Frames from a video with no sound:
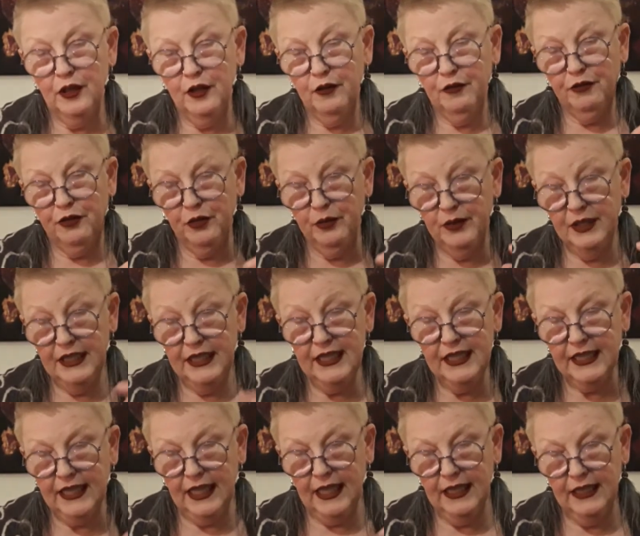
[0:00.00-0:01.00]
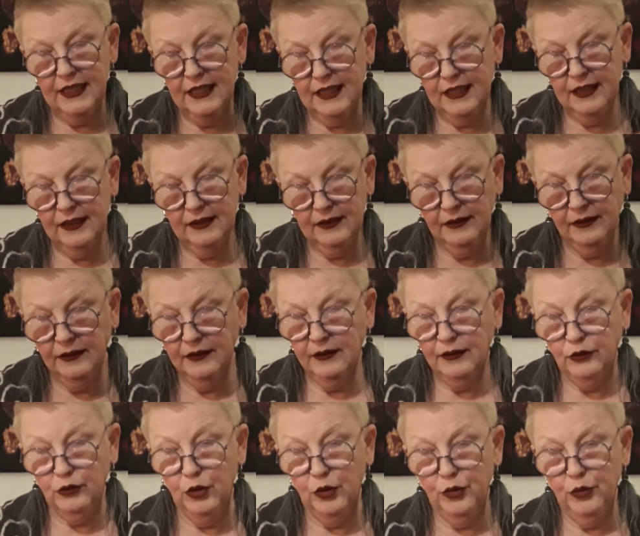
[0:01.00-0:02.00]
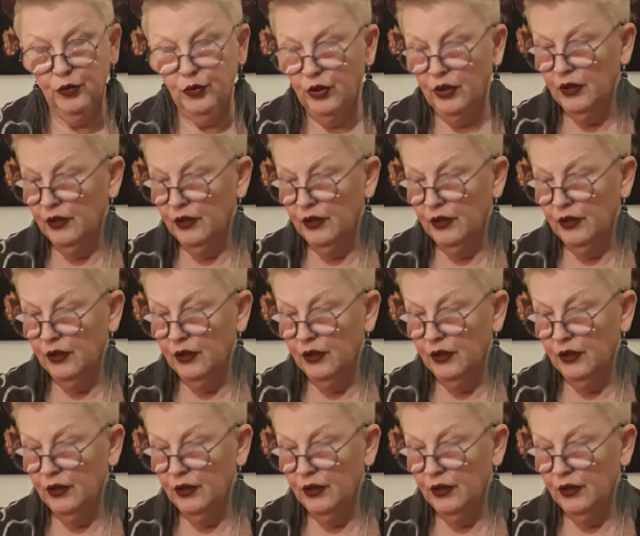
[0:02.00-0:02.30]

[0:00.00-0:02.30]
from these cards. Whoa.